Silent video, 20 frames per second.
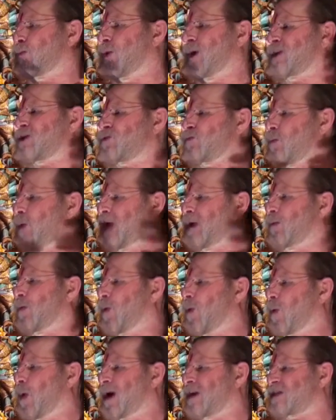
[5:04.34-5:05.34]
which we
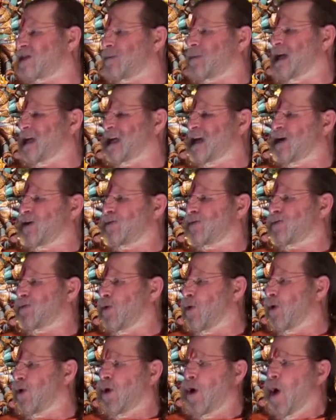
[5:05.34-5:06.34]
will want to be cared
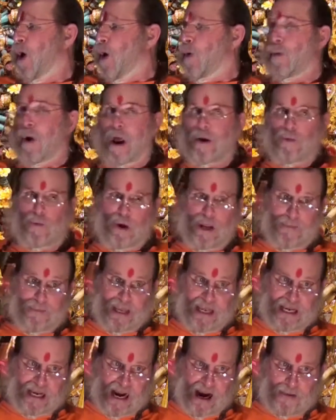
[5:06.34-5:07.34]
for when we
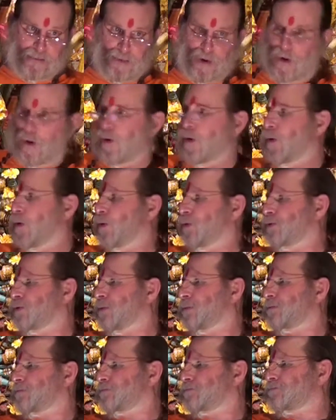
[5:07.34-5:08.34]
become old.
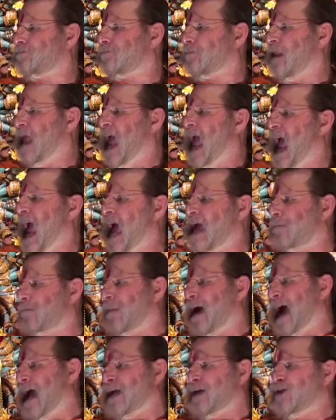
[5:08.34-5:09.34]
And
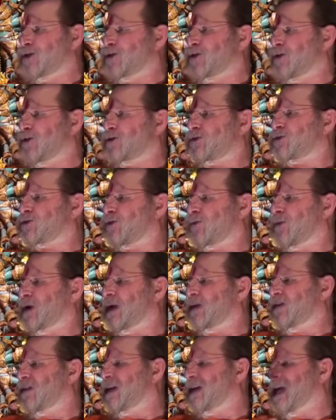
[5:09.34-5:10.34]
by
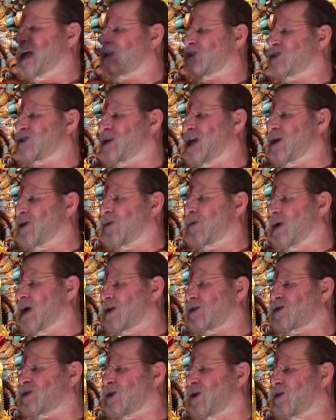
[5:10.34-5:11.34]
nurturing the next
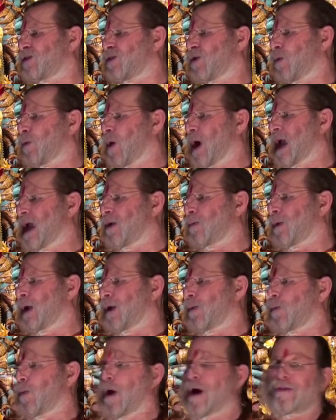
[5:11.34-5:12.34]
generation in the way we
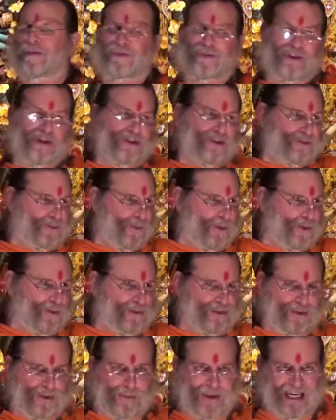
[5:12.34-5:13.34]
want this
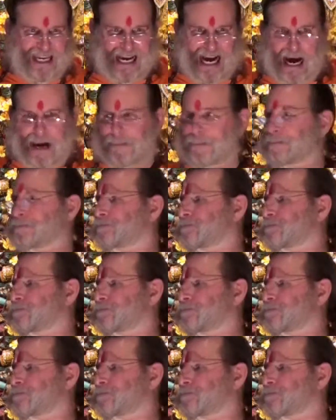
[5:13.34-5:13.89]
world to become.